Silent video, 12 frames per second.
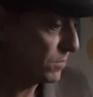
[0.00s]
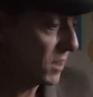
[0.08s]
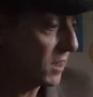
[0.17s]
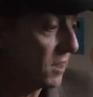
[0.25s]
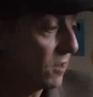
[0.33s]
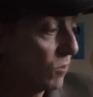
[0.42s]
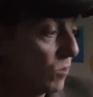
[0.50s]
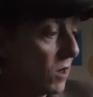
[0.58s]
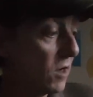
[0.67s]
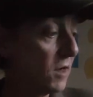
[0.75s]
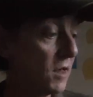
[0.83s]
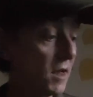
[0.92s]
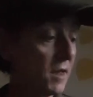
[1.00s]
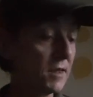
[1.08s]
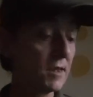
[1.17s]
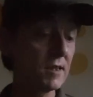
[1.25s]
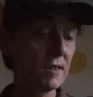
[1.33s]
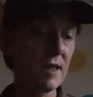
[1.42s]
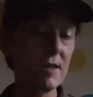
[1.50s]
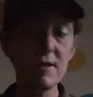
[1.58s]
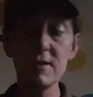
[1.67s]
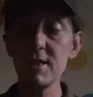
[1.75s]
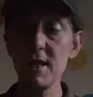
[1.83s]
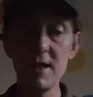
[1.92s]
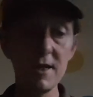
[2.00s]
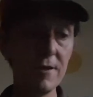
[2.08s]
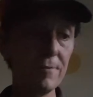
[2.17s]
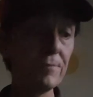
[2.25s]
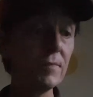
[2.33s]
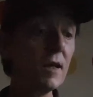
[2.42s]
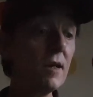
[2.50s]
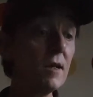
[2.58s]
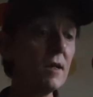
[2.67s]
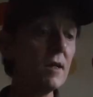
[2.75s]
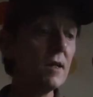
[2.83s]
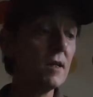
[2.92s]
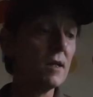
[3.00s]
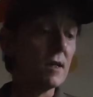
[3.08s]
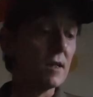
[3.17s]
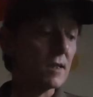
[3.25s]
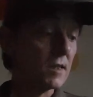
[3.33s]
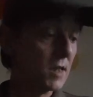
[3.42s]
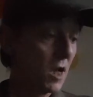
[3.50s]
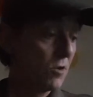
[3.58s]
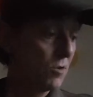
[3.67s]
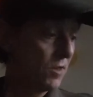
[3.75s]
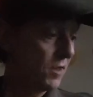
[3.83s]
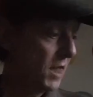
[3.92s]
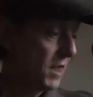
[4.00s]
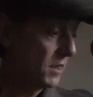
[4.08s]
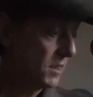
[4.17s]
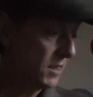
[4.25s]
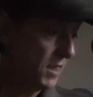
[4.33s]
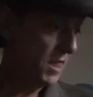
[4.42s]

to me in a little while, and then I'll tell you. So the next